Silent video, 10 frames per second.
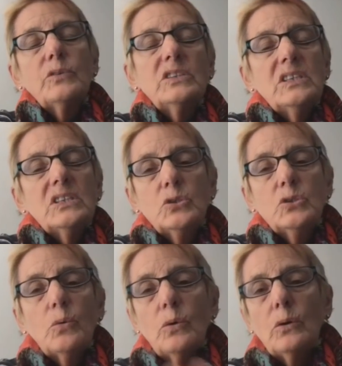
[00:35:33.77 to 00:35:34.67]

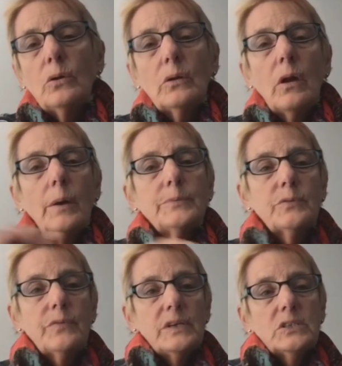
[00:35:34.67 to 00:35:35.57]
residual
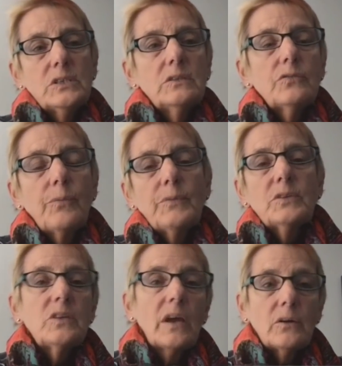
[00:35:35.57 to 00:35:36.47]
observations from
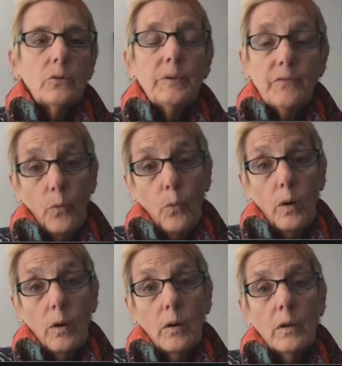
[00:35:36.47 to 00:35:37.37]
the cycle
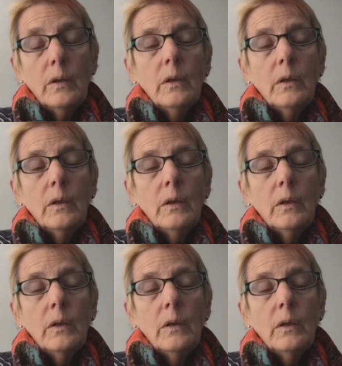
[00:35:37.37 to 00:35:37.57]
before.